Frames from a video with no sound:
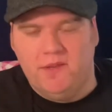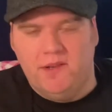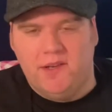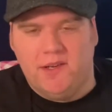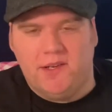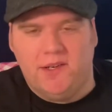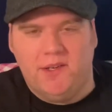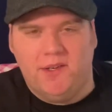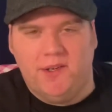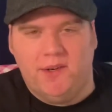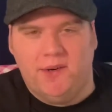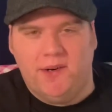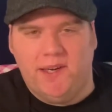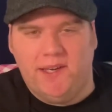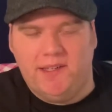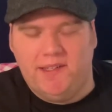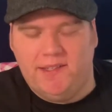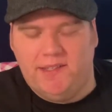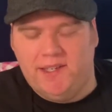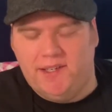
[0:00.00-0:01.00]
good old
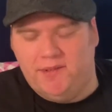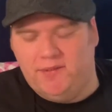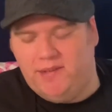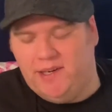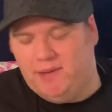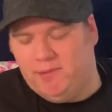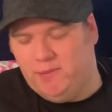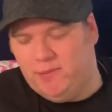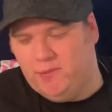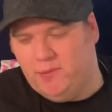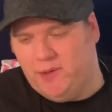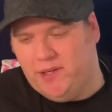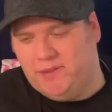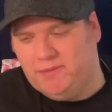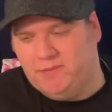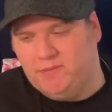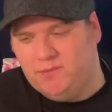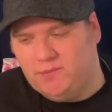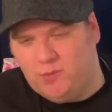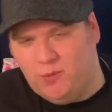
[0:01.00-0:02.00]
head to tail family. We
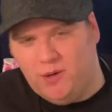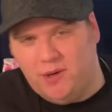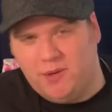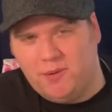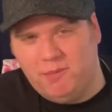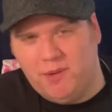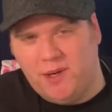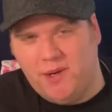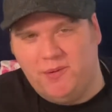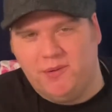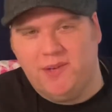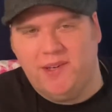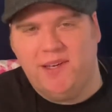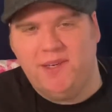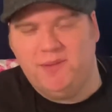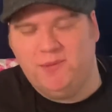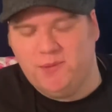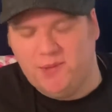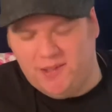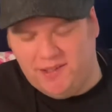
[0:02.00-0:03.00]
welcome you on
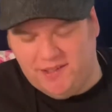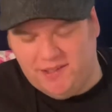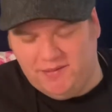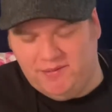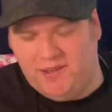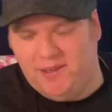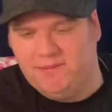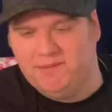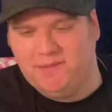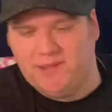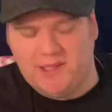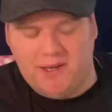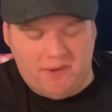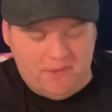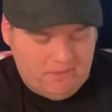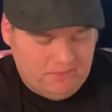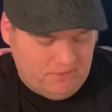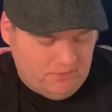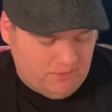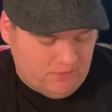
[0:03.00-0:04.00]
in. We love you.
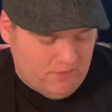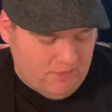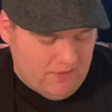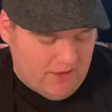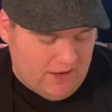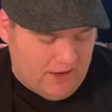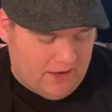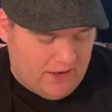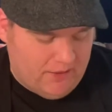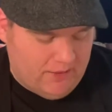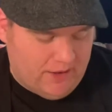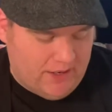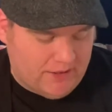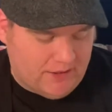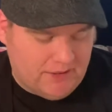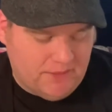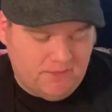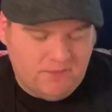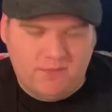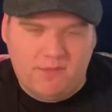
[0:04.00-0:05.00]
So,
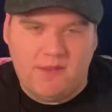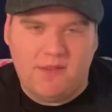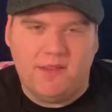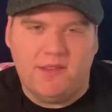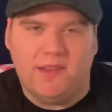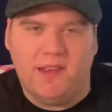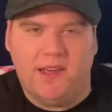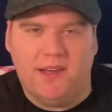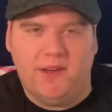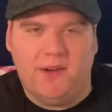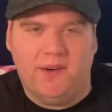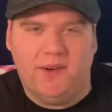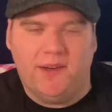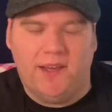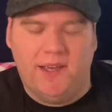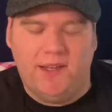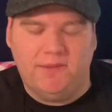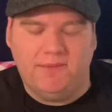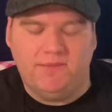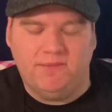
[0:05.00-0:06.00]
anyways, thank y'all
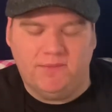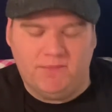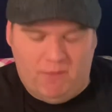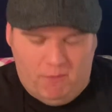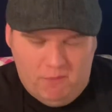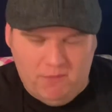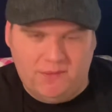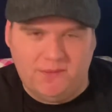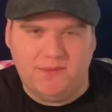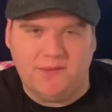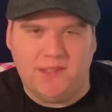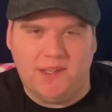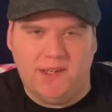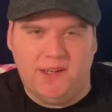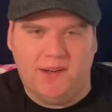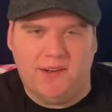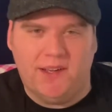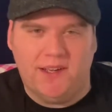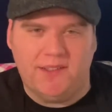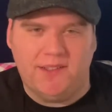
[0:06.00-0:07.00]
again, and
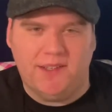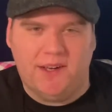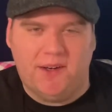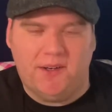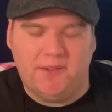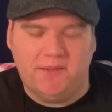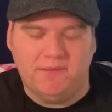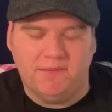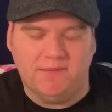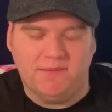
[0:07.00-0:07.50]
I'll catch y'all